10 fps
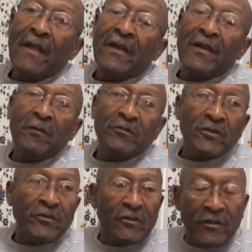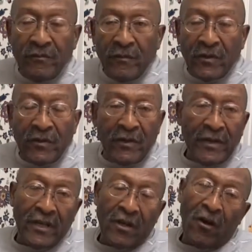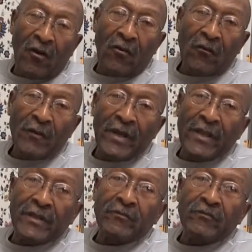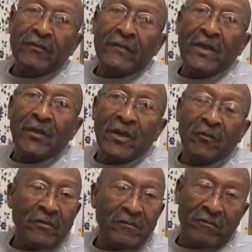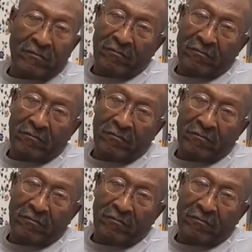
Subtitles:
He was good at home, and he would